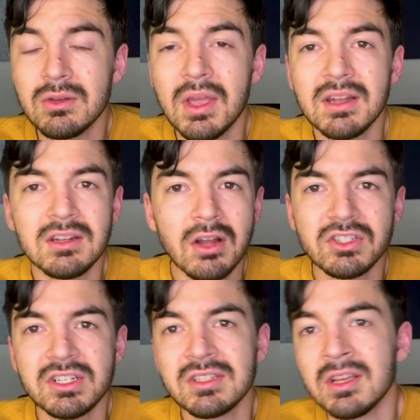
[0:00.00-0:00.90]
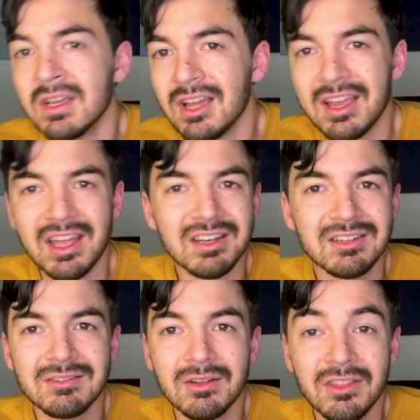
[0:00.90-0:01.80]
you get not just, again,
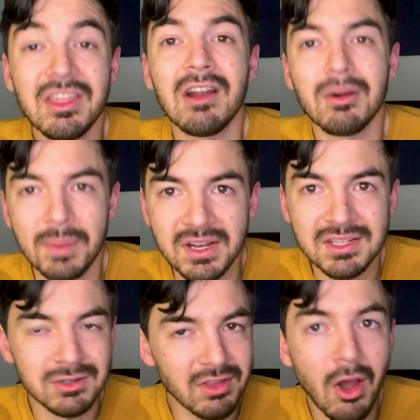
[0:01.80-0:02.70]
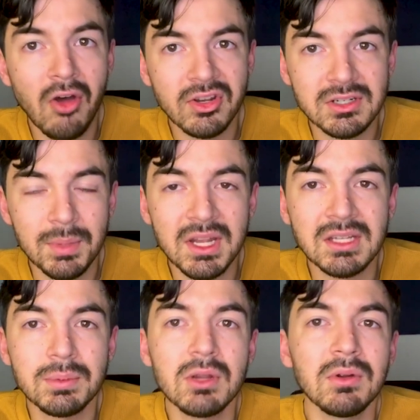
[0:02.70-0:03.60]
their opinions or the author's
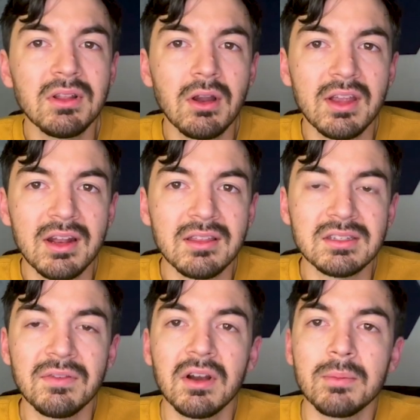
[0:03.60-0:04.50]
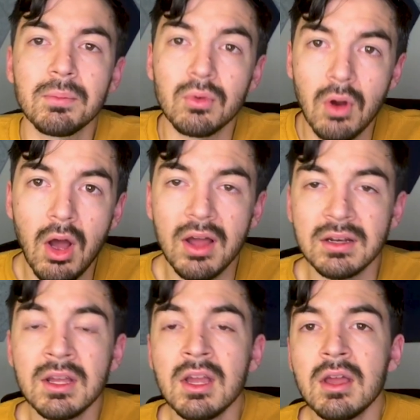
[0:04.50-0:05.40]
opinions, but you really are getting this very
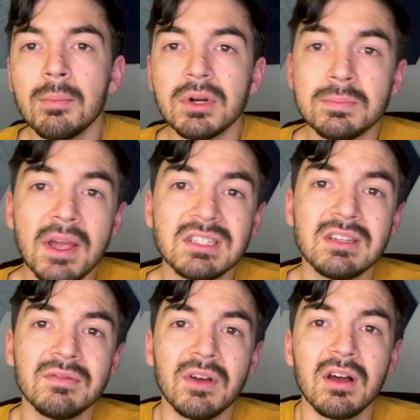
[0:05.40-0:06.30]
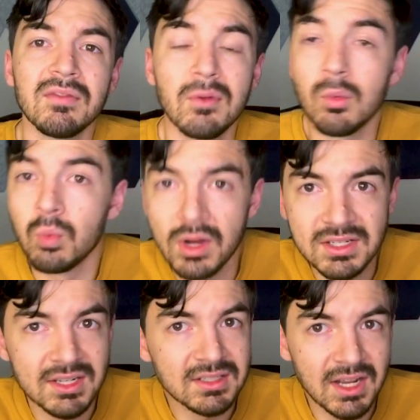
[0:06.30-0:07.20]
broad perspective of what
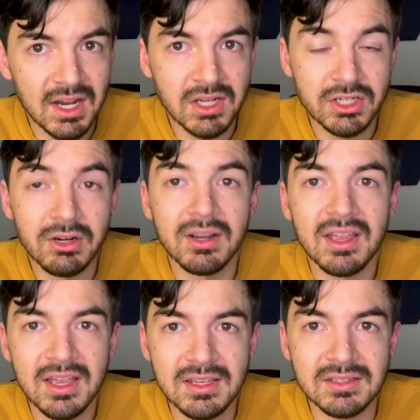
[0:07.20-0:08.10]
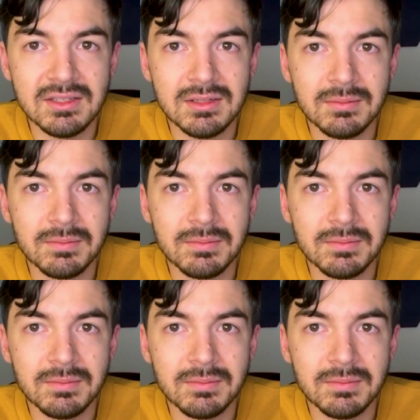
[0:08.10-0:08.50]
data engineering is.